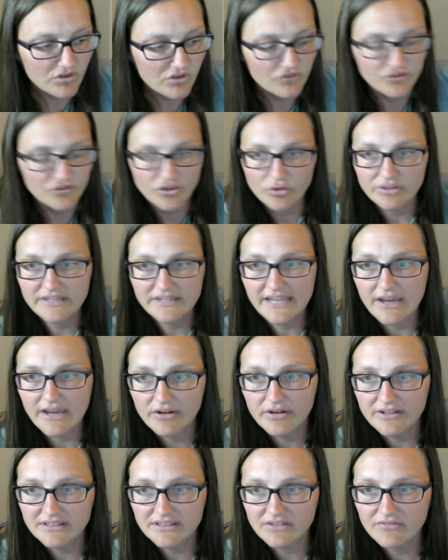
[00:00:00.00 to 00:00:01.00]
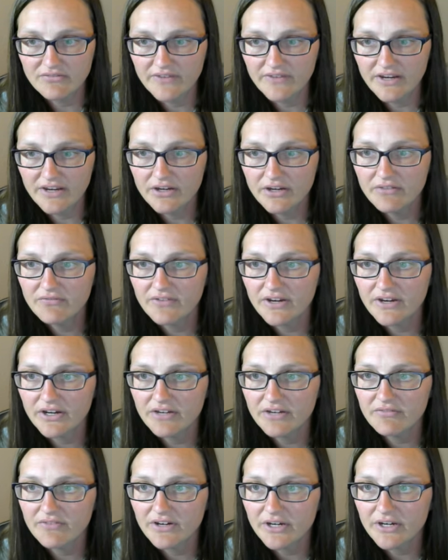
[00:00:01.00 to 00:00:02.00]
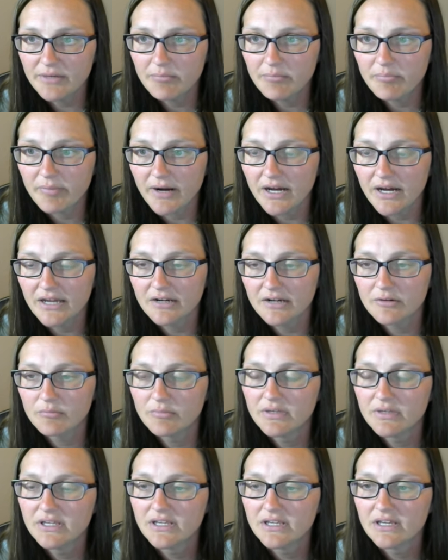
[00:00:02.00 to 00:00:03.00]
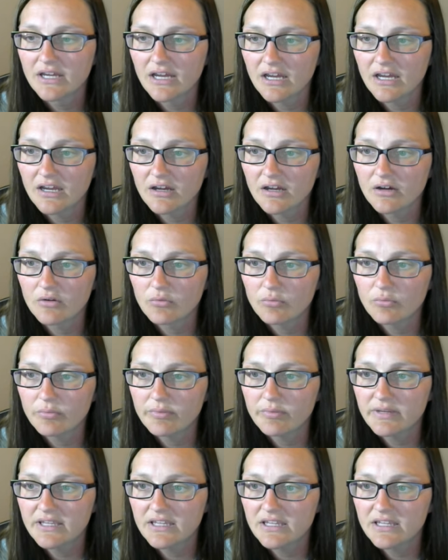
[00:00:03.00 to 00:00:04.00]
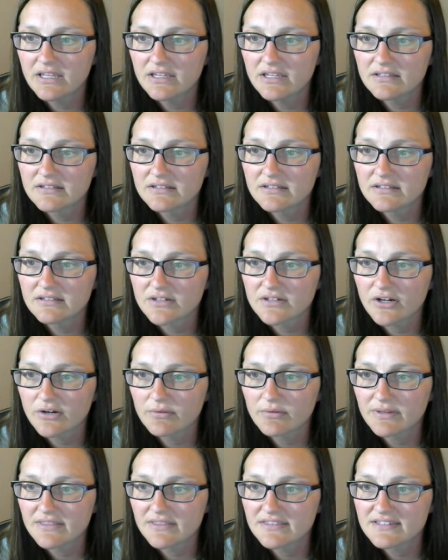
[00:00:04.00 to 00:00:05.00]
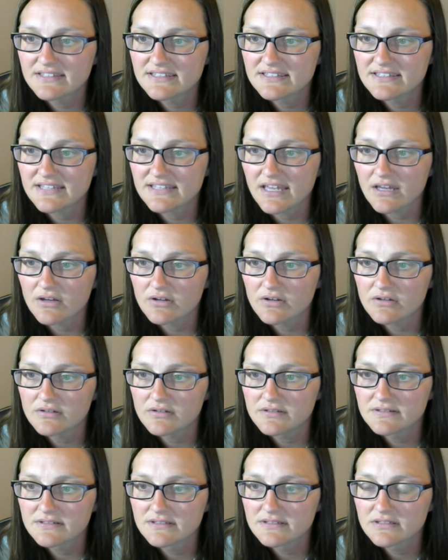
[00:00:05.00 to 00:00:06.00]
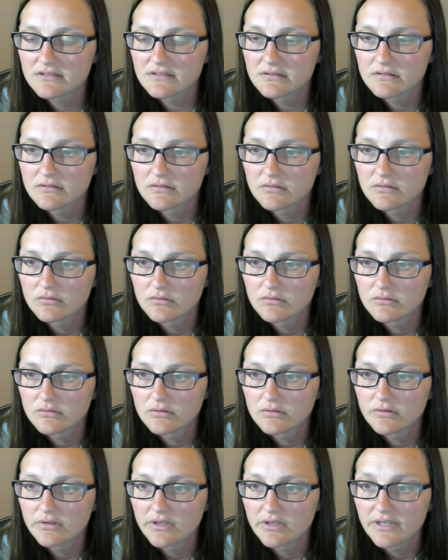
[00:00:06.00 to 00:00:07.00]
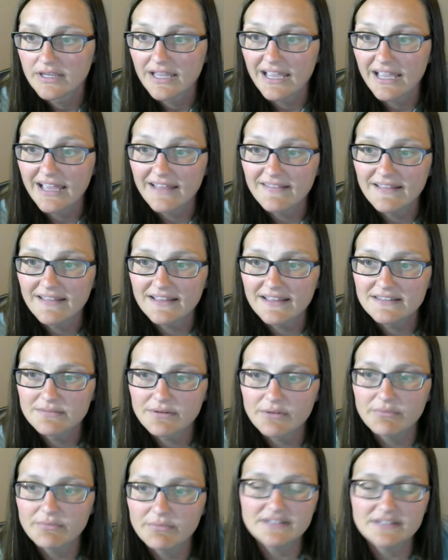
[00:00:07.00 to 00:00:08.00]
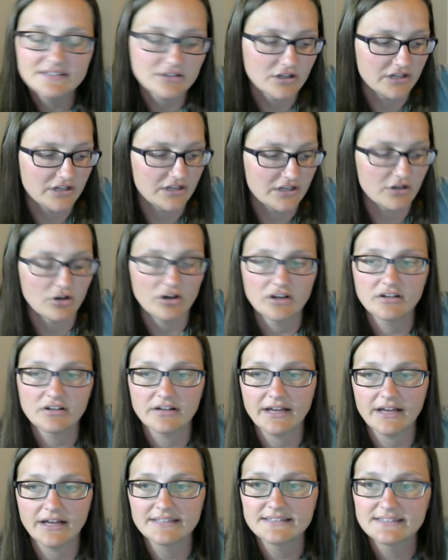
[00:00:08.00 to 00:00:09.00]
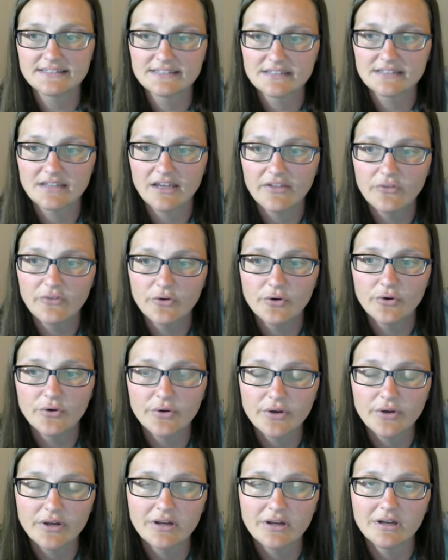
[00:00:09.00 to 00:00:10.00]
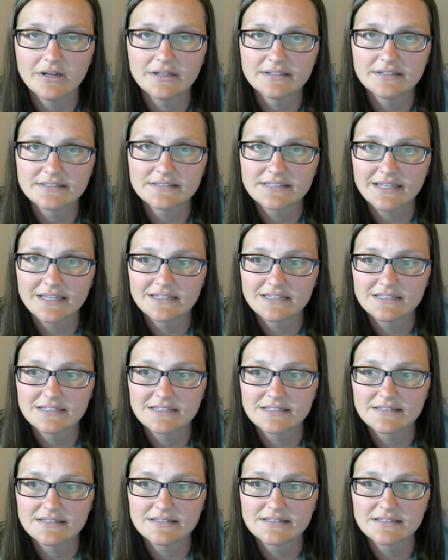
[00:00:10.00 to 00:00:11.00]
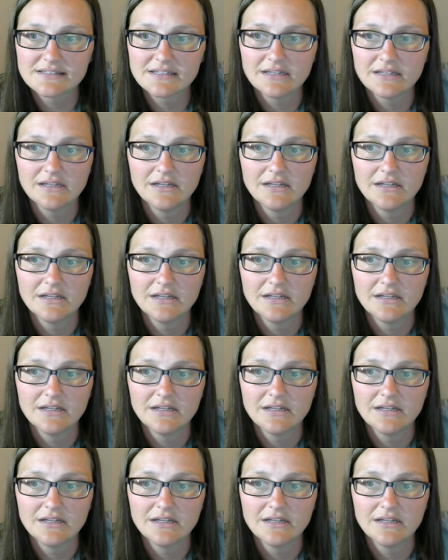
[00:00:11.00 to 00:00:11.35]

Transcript: So down at the very, very, very bottom, we start with cells. And that's where we start in our class. Other scientists